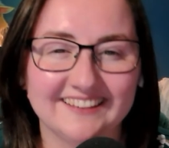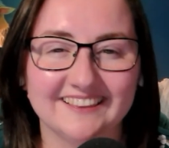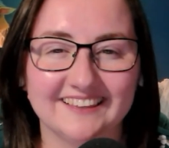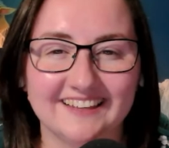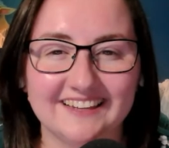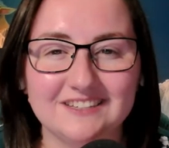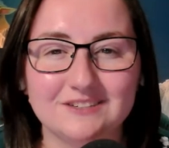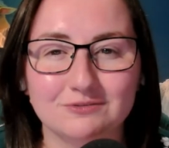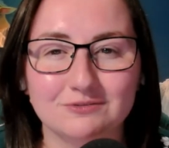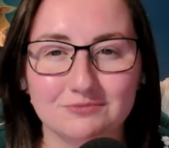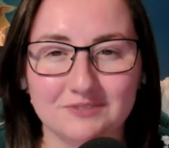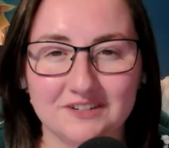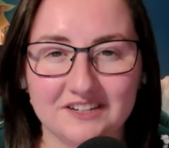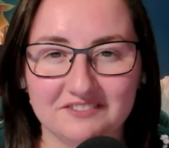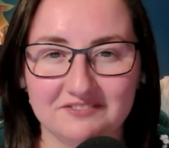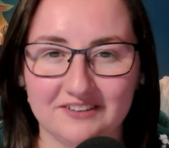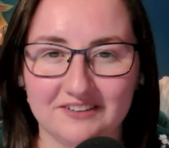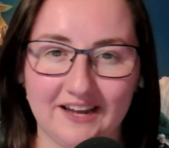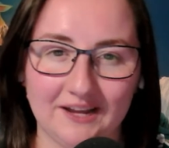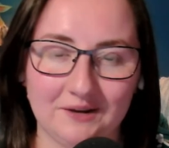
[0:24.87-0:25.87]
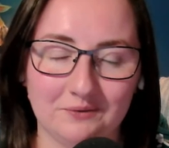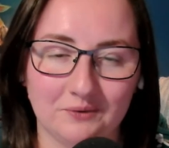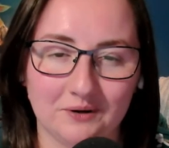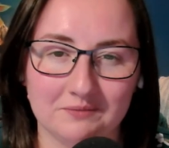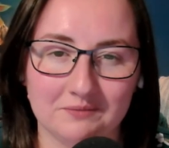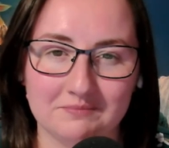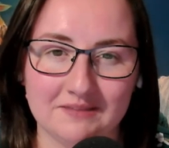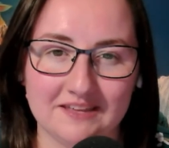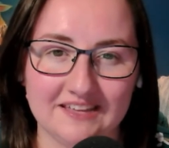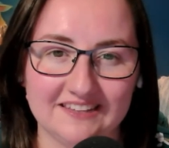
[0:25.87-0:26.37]
Let's redefine what
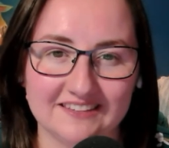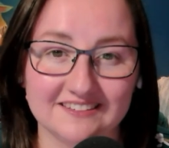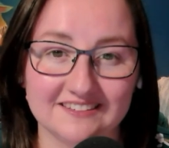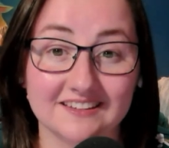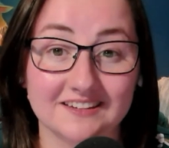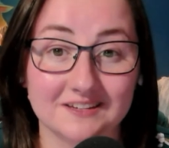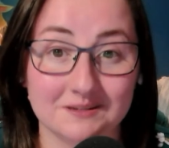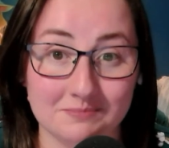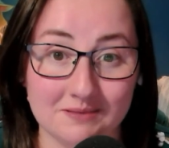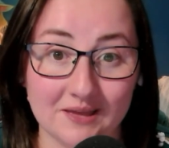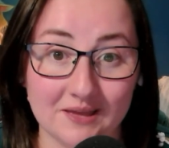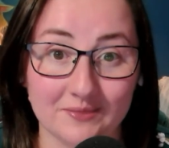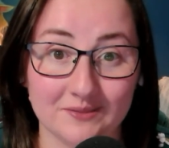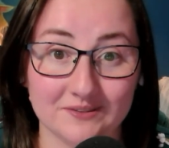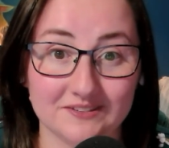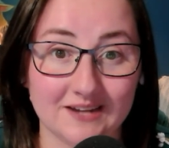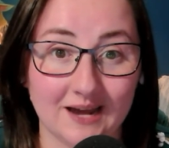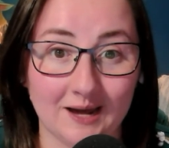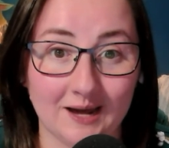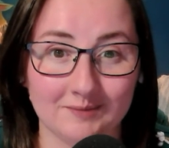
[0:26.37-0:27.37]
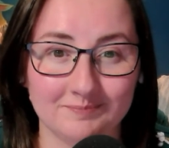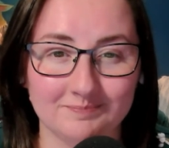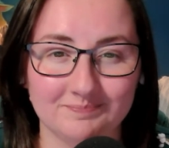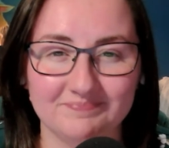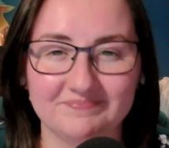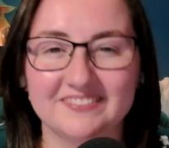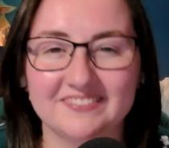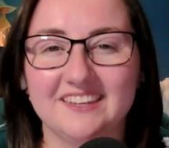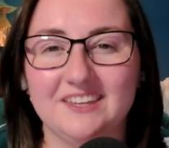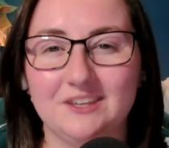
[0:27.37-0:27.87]
it means to be at the top.
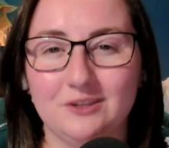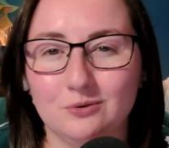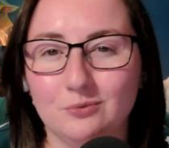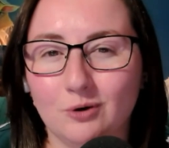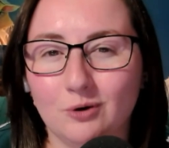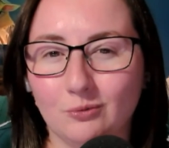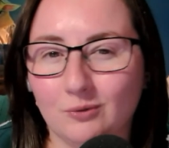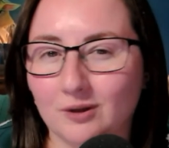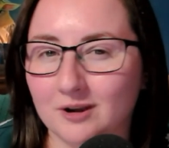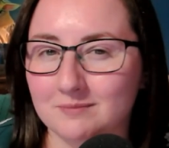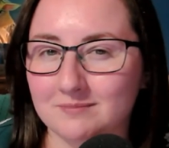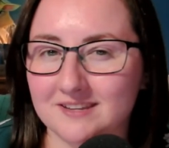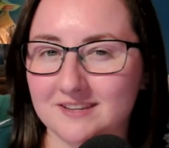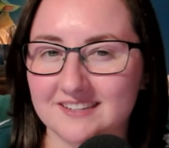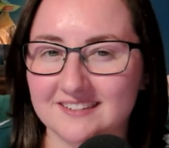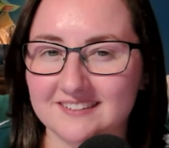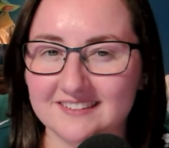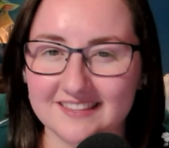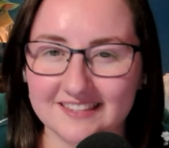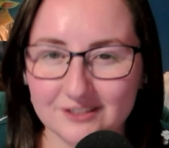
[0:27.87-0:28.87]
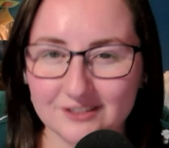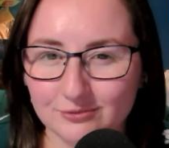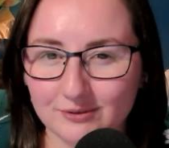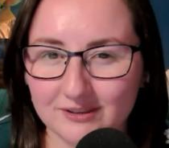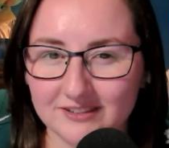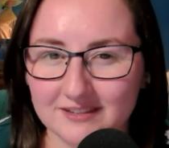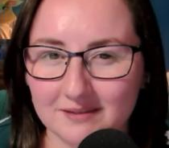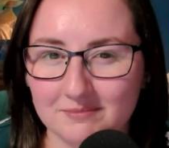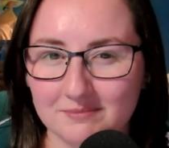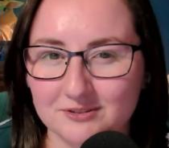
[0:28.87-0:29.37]
You won't want to miss this
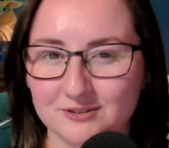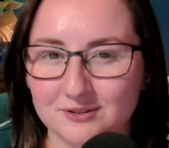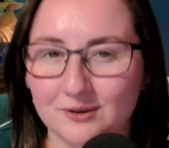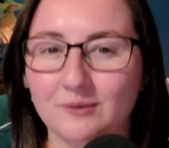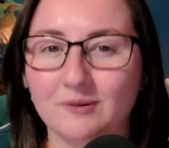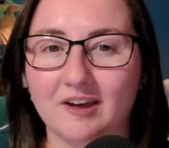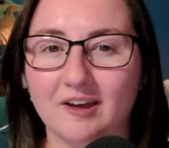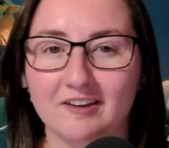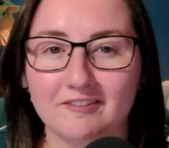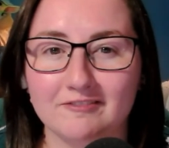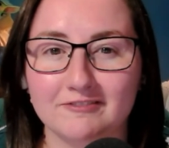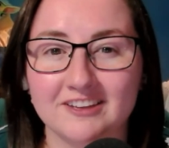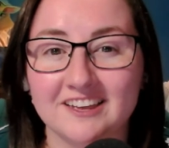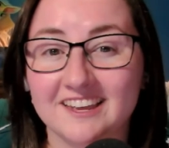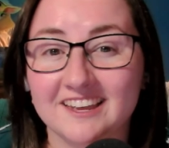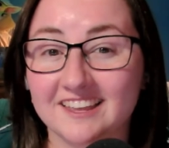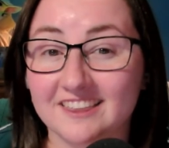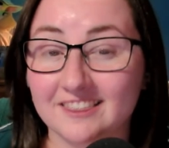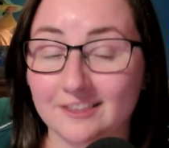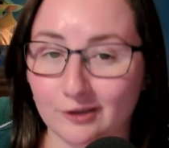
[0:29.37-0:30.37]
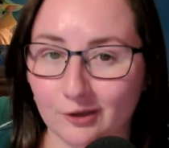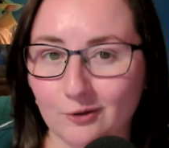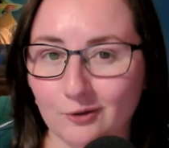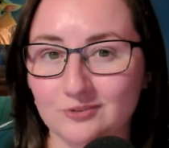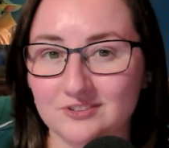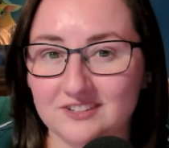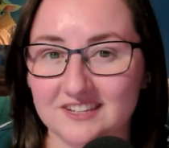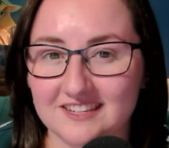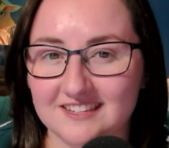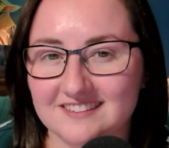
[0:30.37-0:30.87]
week's episode of The
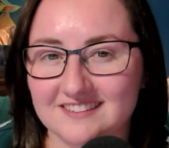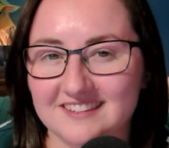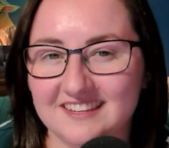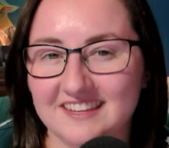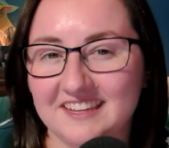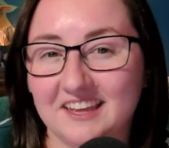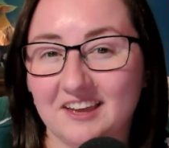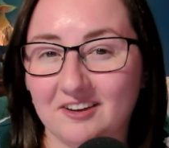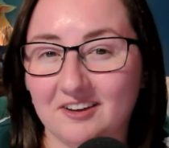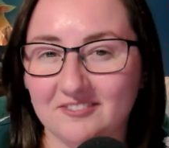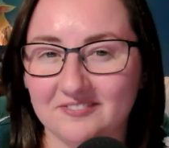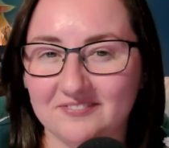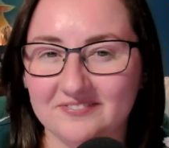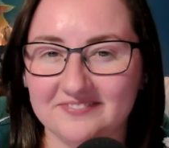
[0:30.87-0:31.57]
Cozy C E O.